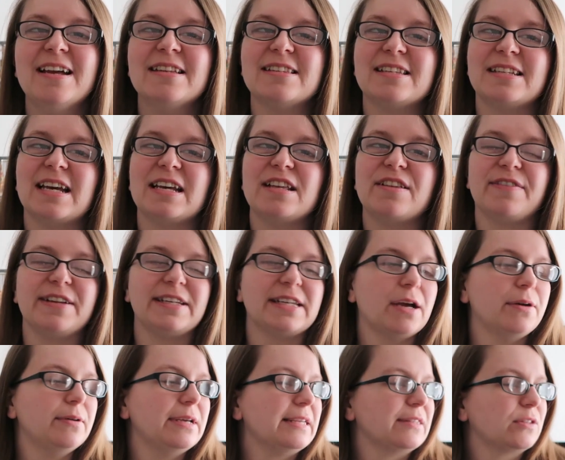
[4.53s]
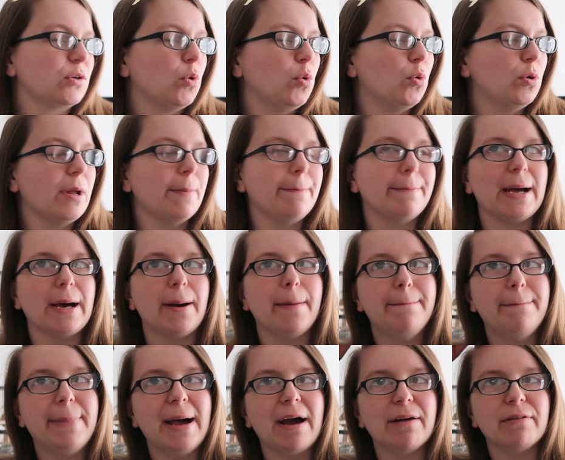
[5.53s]
Today's video is all
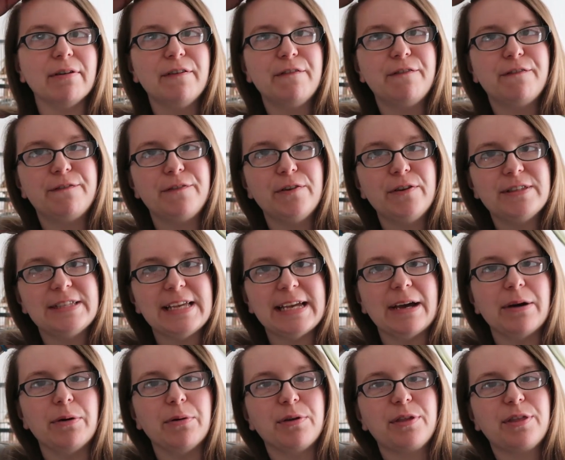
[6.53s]
about parrot foot health.